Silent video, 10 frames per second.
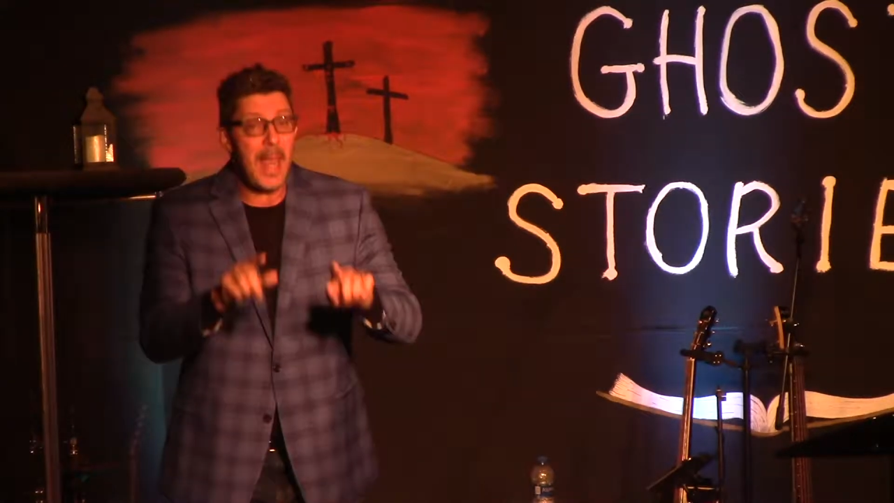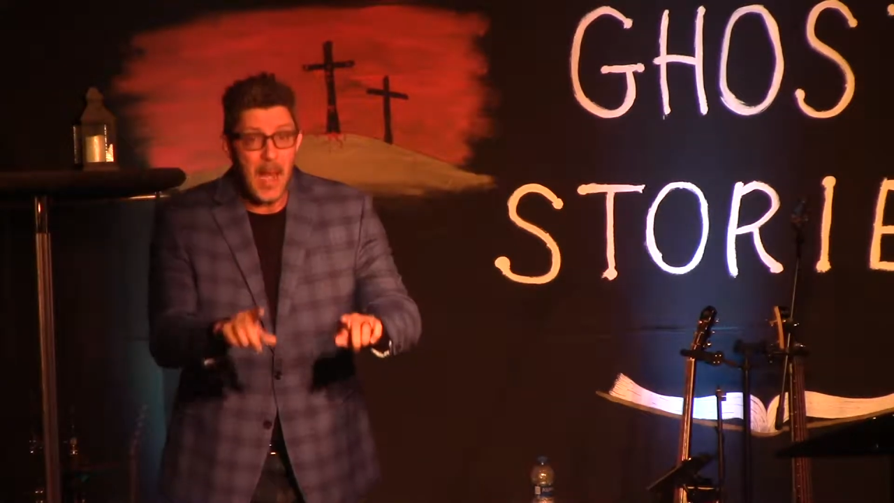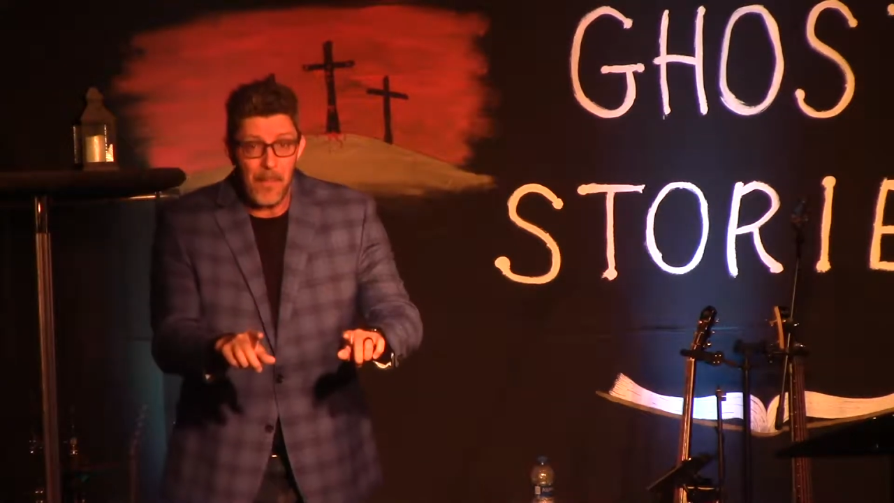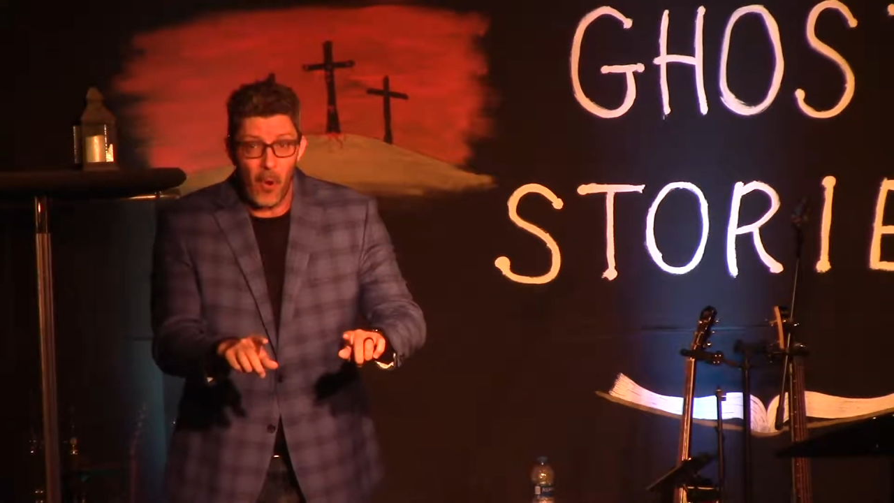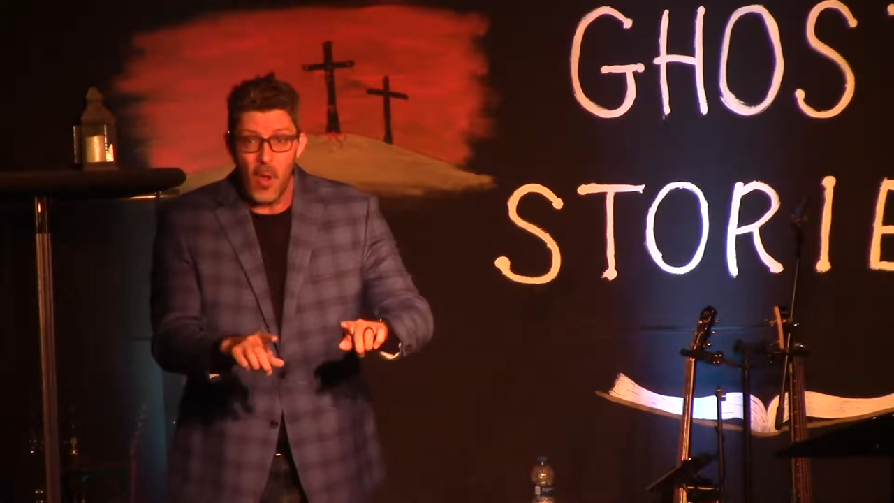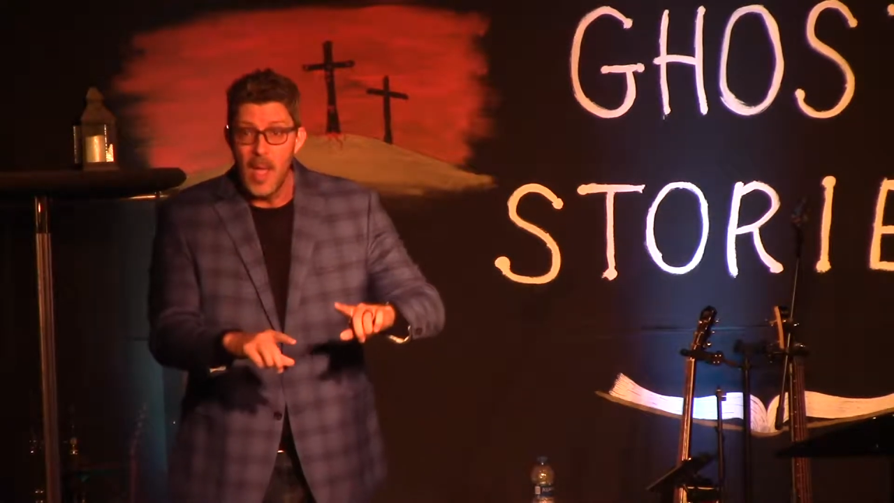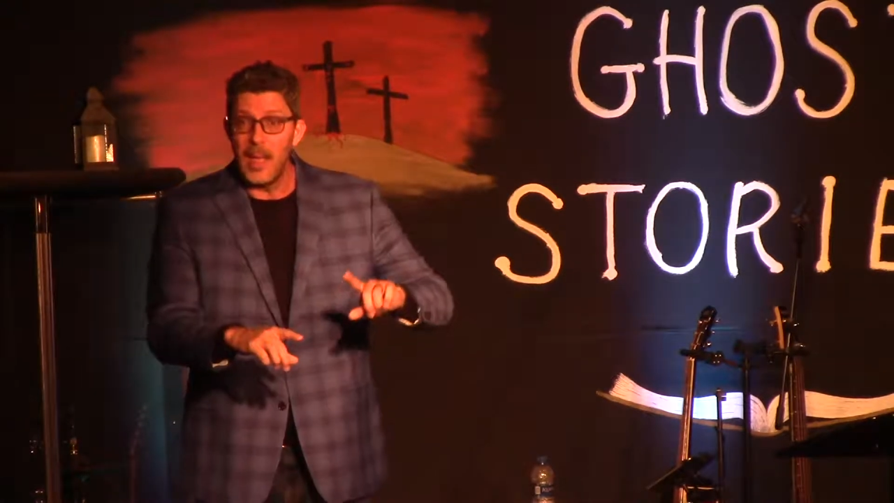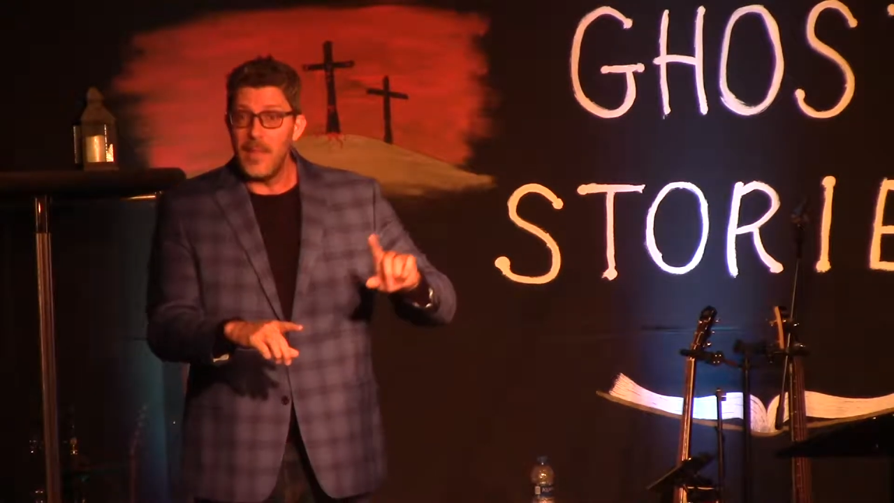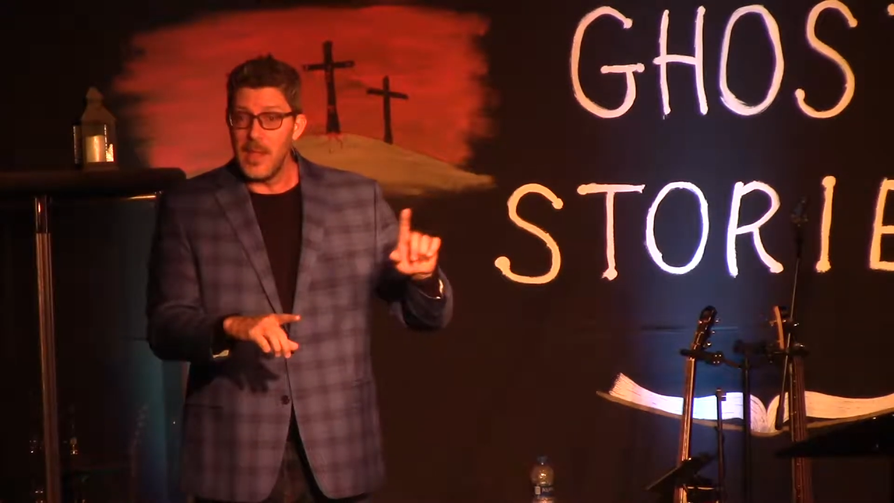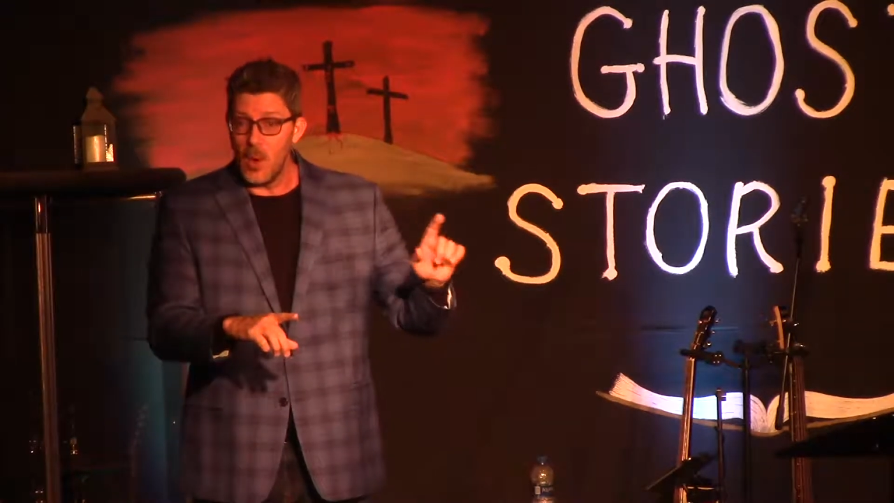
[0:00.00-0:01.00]
people
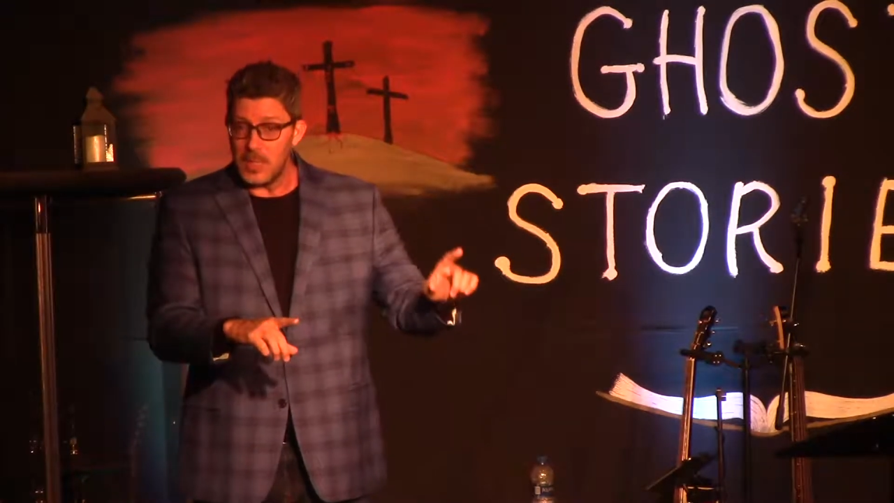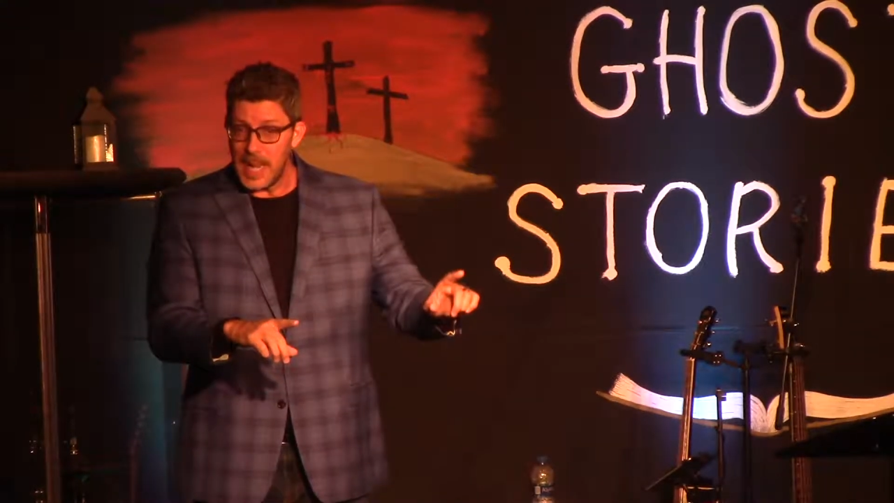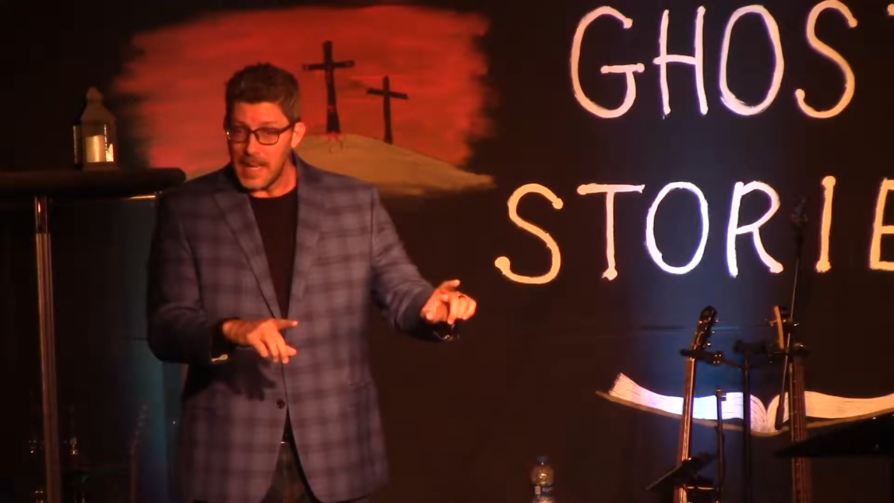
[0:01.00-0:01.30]
in the Old